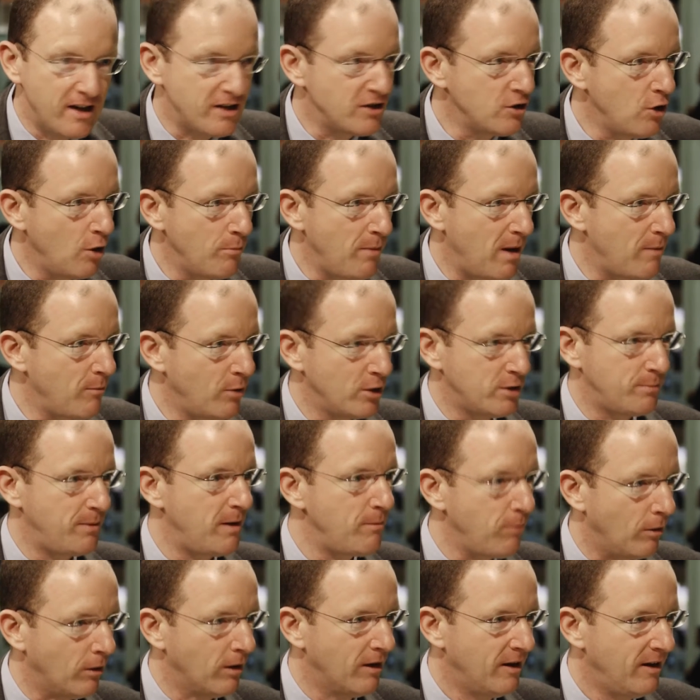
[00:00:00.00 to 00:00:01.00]
is known by most
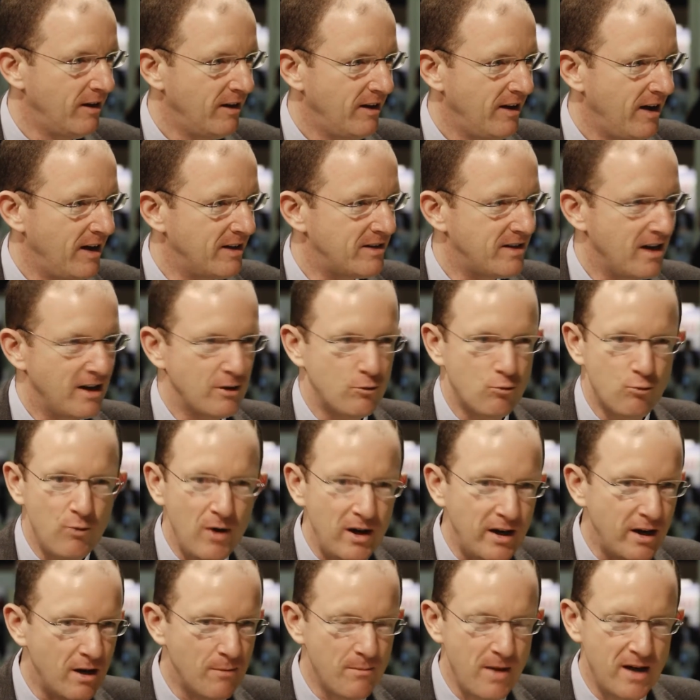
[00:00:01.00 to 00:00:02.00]
people. It's
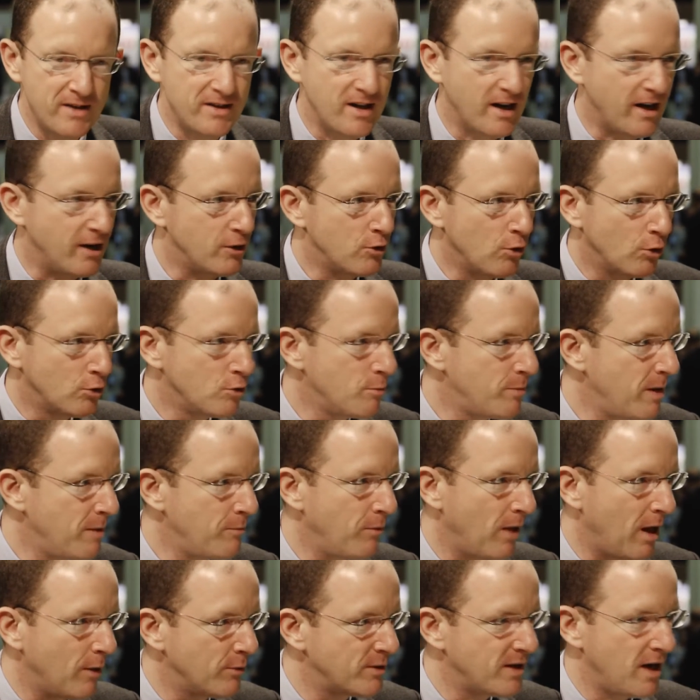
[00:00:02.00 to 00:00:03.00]
really amazing. I talk to
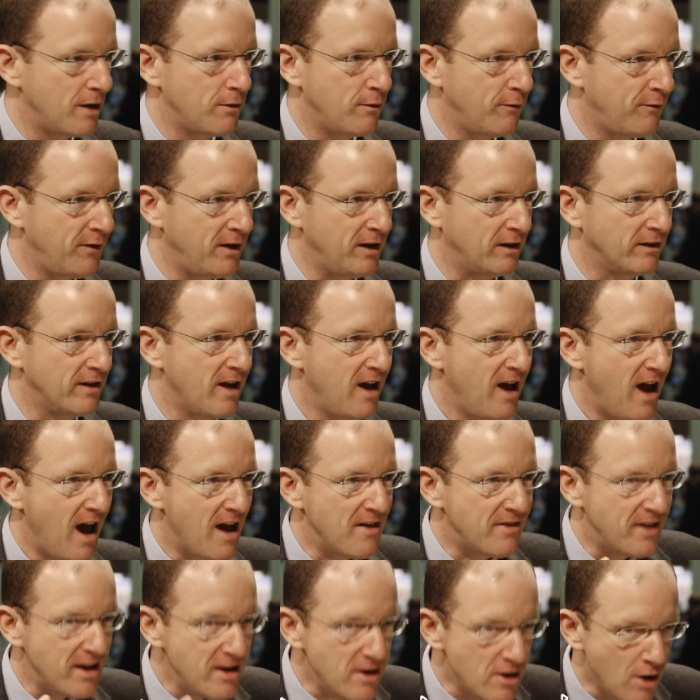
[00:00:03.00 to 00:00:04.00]
people outside the field
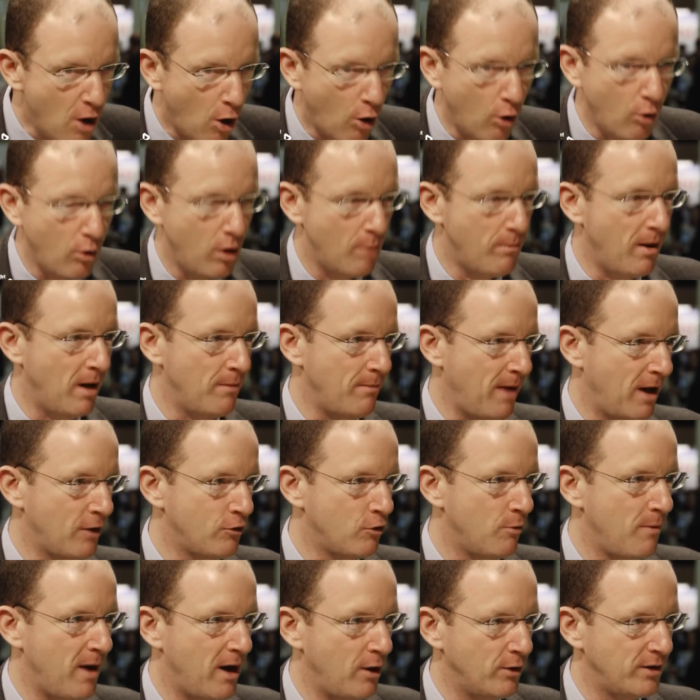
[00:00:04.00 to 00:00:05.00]
and they know about
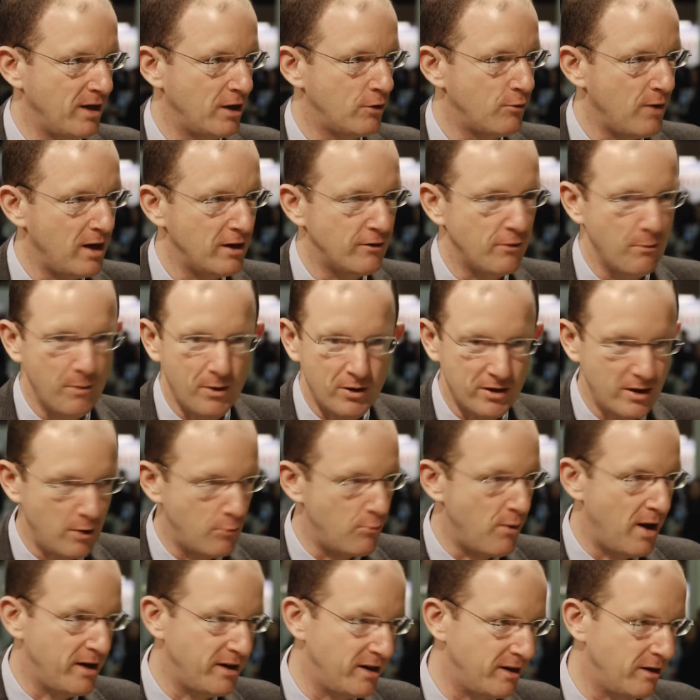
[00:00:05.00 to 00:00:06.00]
microbiota transfer because
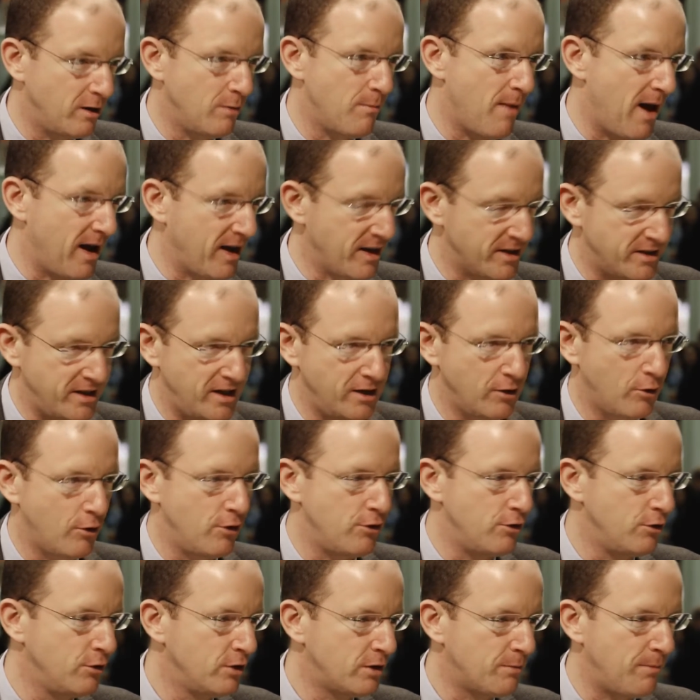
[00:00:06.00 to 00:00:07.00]
they've read it in a magazine or
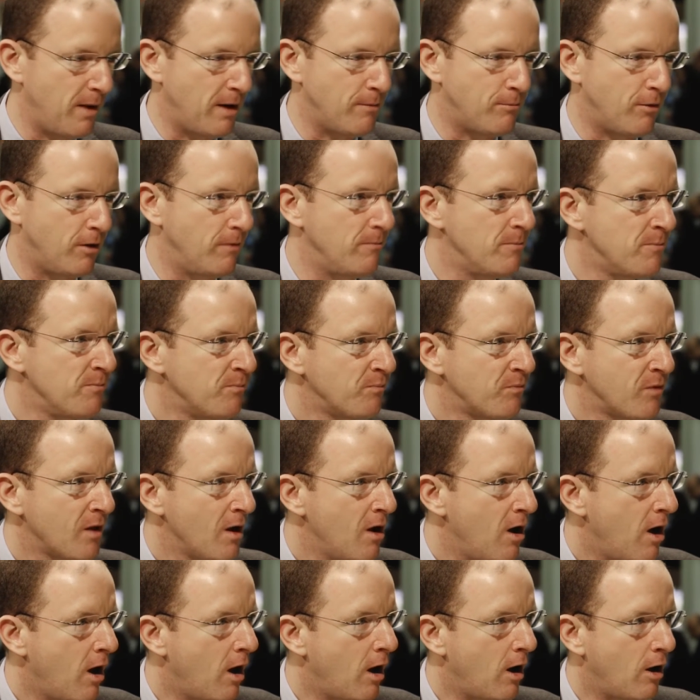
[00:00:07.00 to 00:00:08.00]
a newspaper.
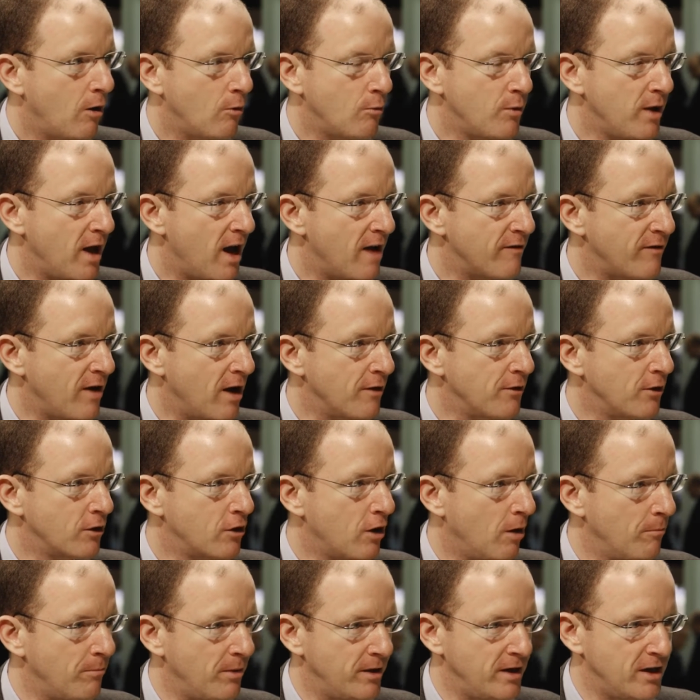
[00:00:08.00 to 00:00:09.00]
We have other
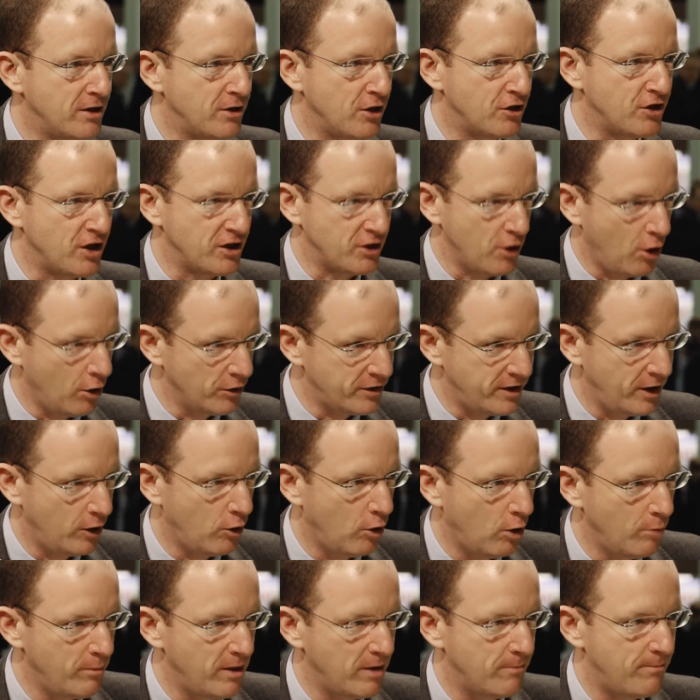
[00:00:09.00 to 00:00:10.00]
companies such as
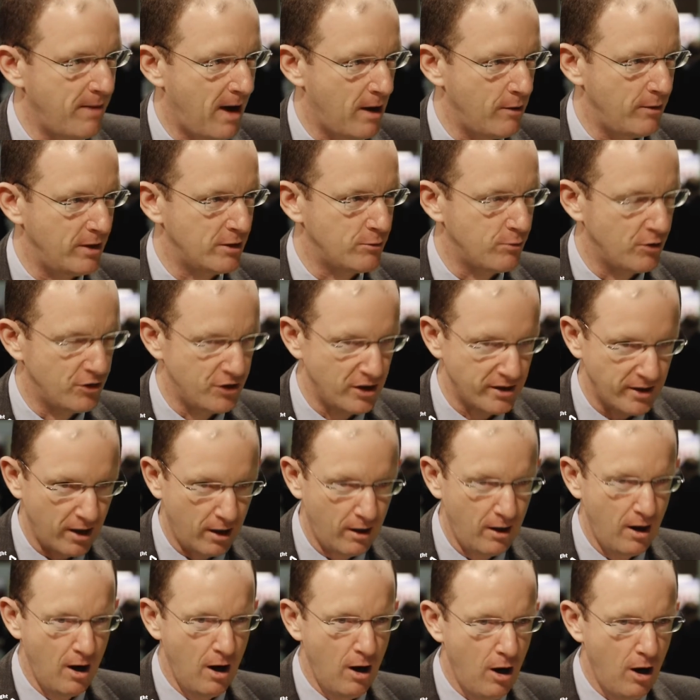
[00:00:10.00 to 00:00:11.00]
Antérome in Paris, which is our